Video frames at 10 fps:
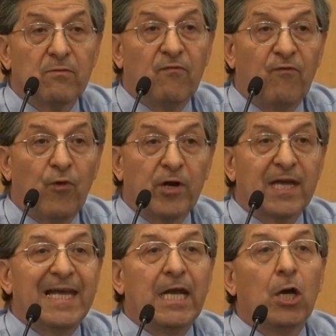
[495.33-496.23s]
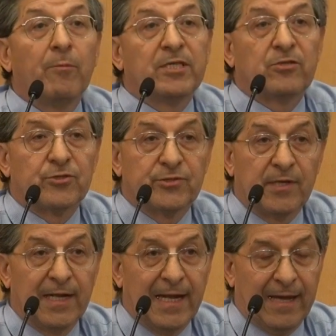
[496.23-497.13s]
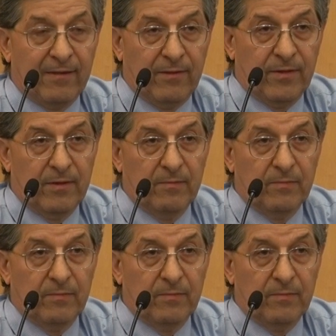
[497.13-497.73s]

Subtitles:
40 kilometers in length,